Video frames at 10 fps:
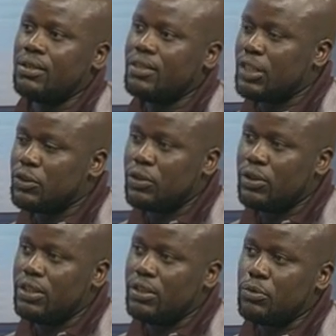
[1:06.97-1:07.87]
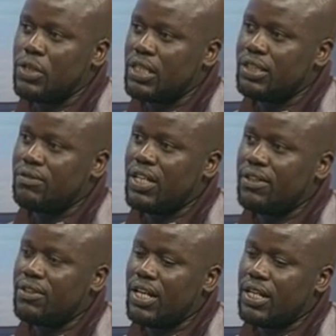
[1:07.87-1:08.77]
sexual and reproductive
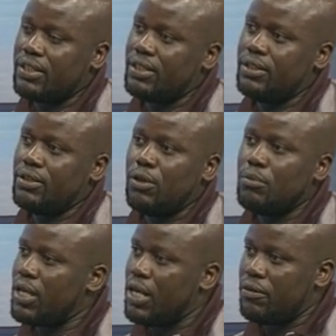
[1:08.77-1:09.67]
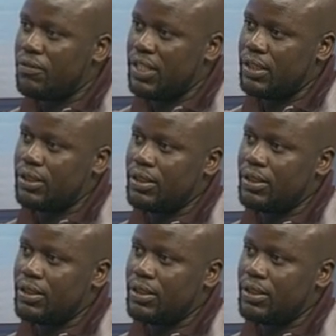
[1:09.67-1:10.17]
health rights, and all manner of things.